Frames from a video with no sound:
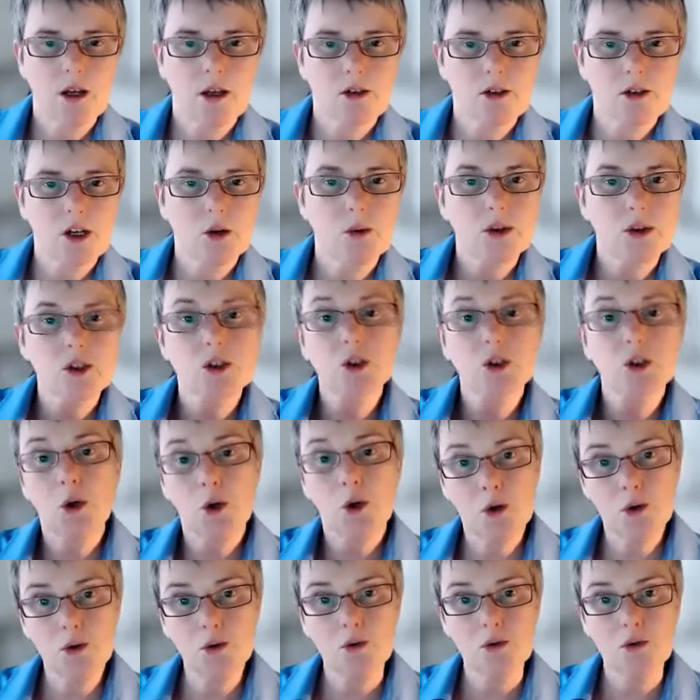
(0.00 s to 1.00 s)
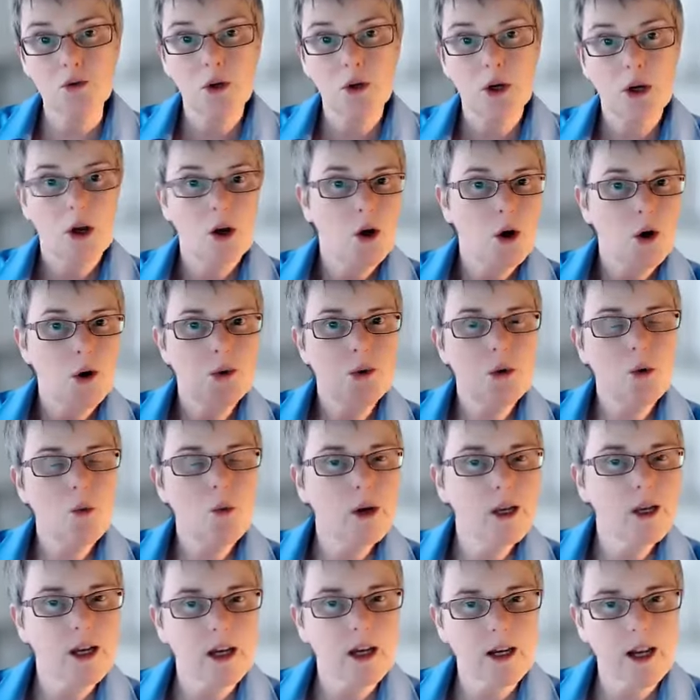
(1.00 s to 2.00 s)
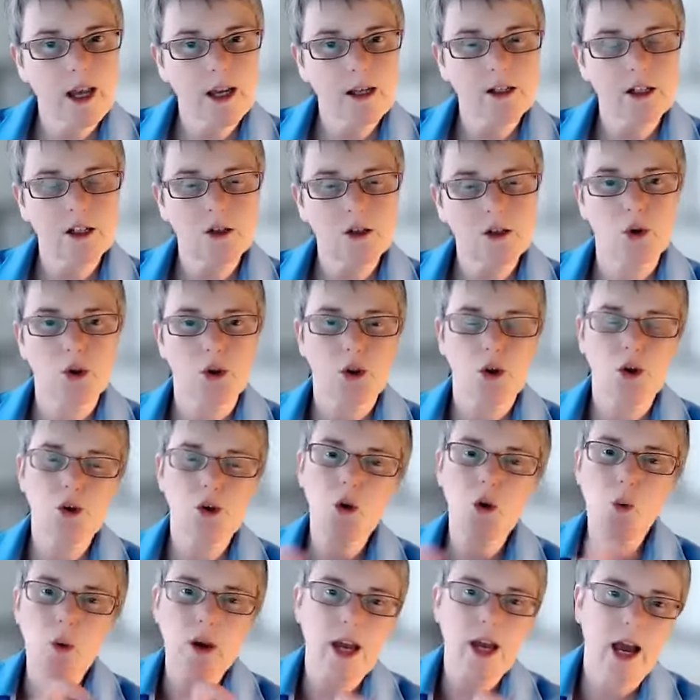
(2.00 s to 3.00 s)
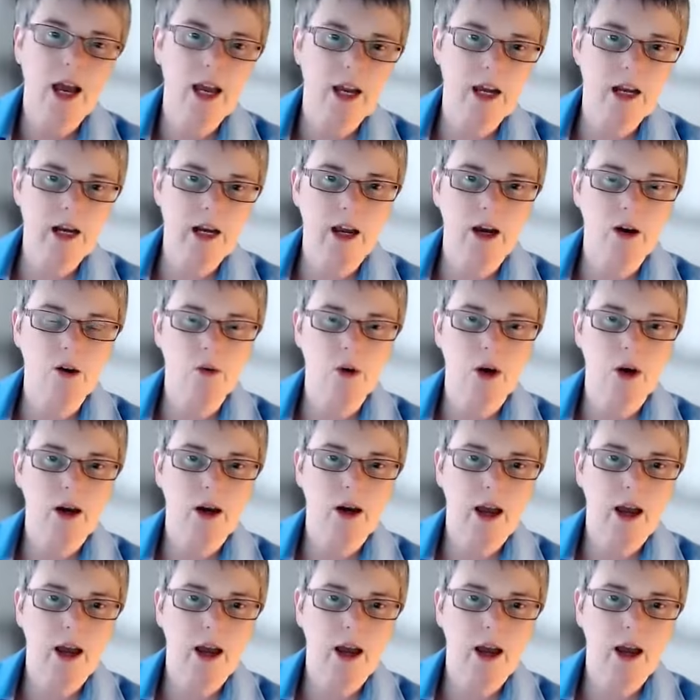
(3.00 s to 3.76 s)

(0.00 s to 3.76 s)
So it's the who. Who are we connecting with? Who are we hanging out